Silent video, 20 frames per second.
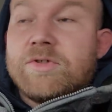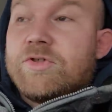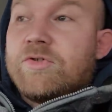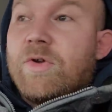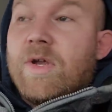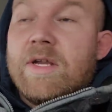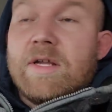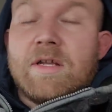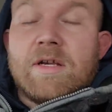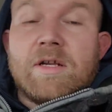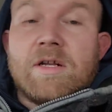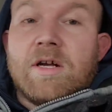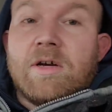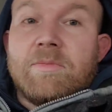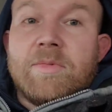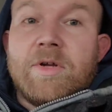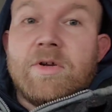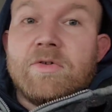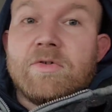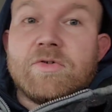But you ain't gonna
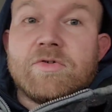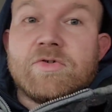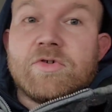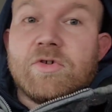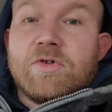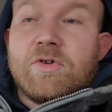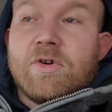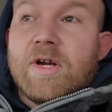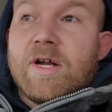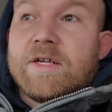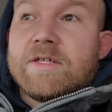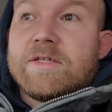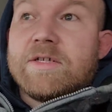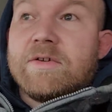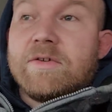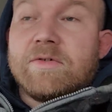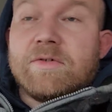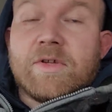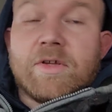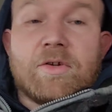come here and show your ass
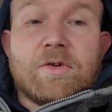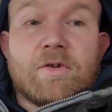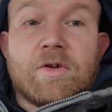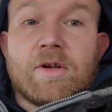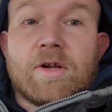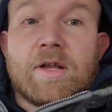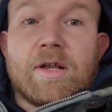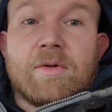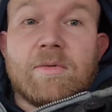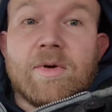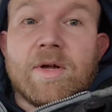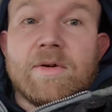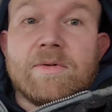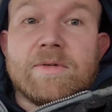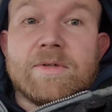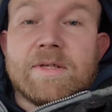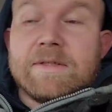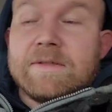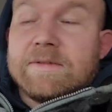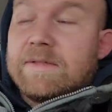here and think you're gonna get away
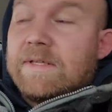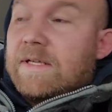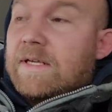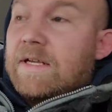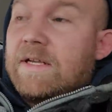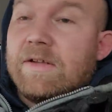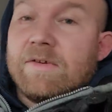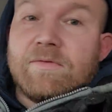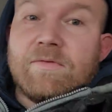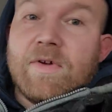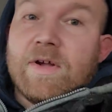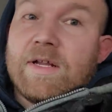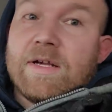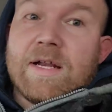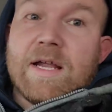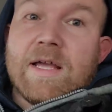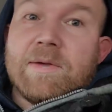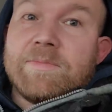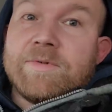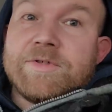it. It ain't gonna fucking
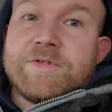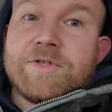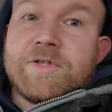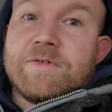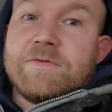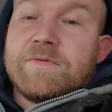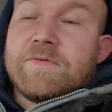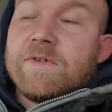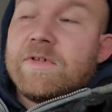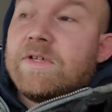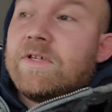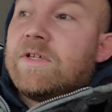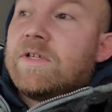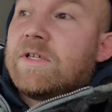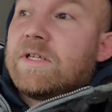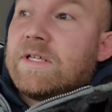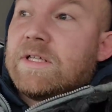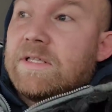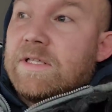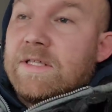happen, Chief.
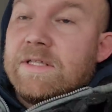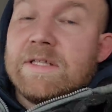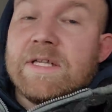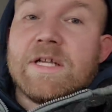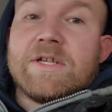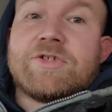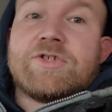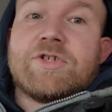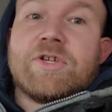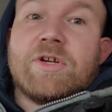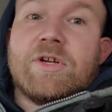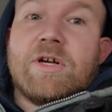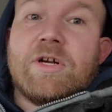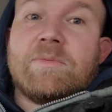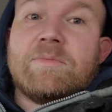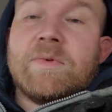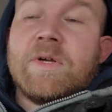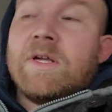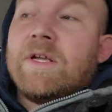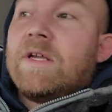Clean that shit
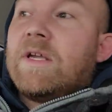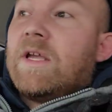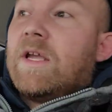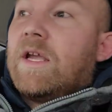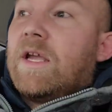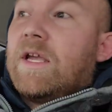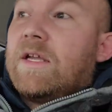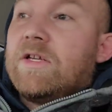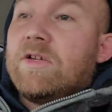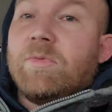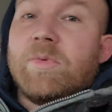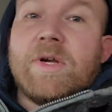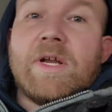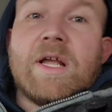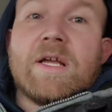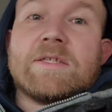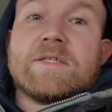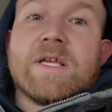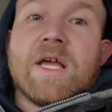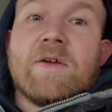up. Ain't nobody
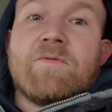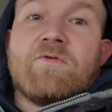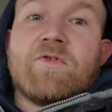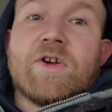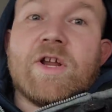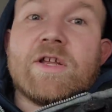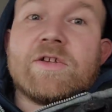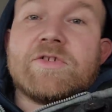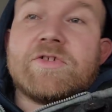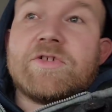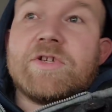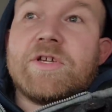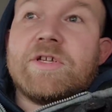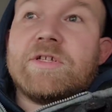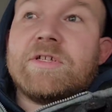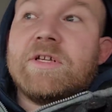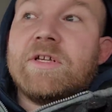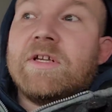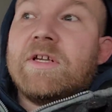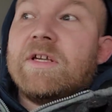got time for that
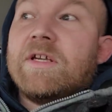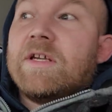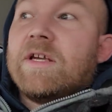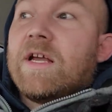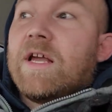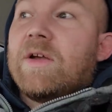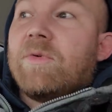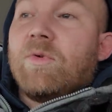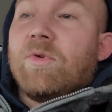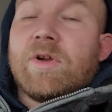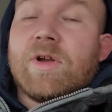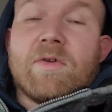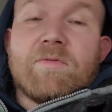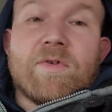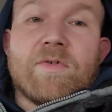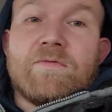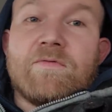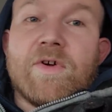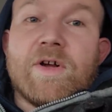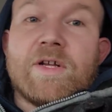shit. I work
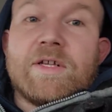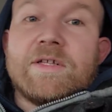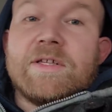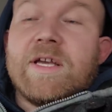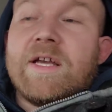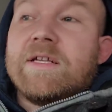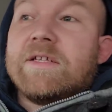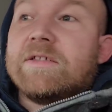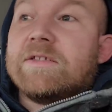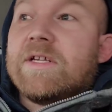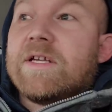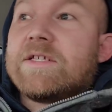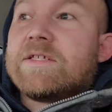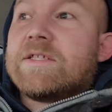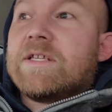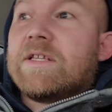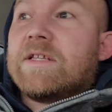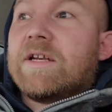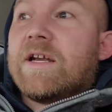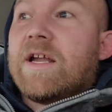every fucking day, and the
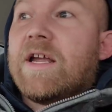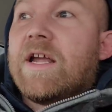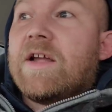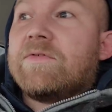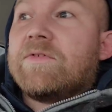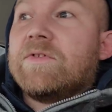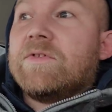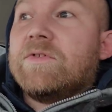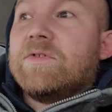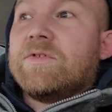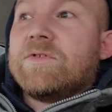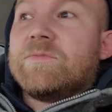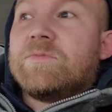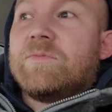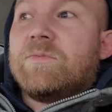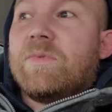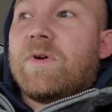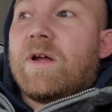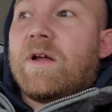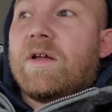last thing that I have to do is
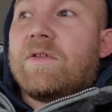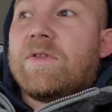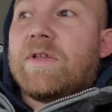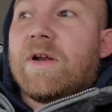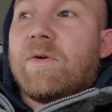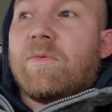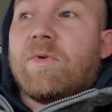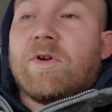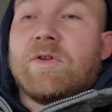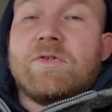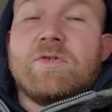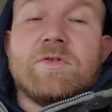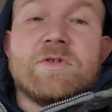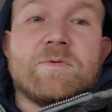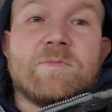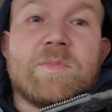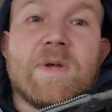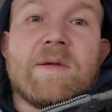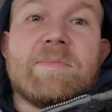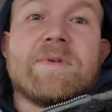that I want to do
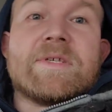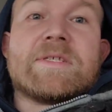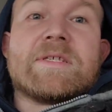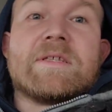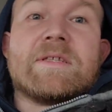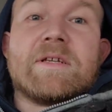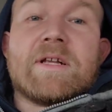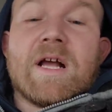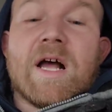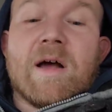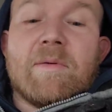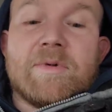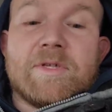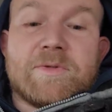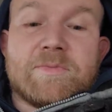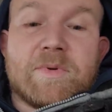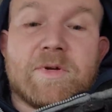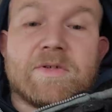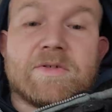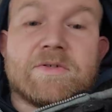is babysit the
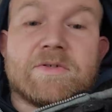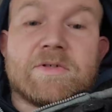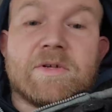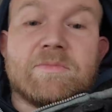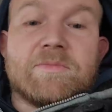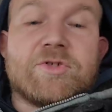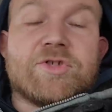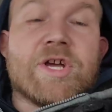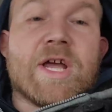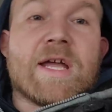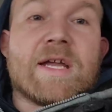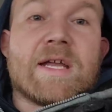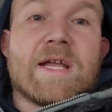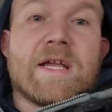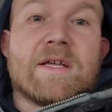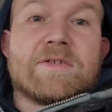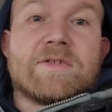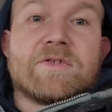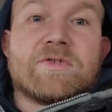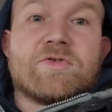comments because some
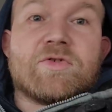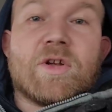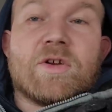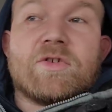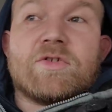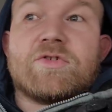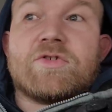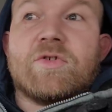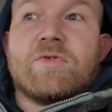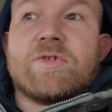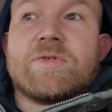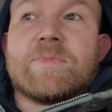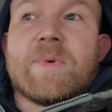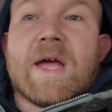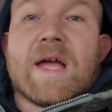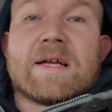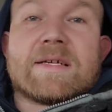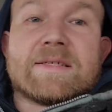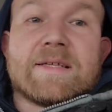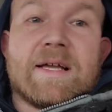jackass is trying to show his
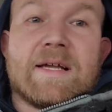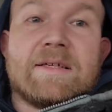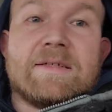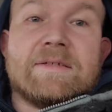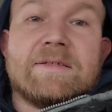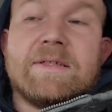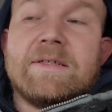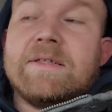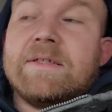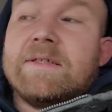backside.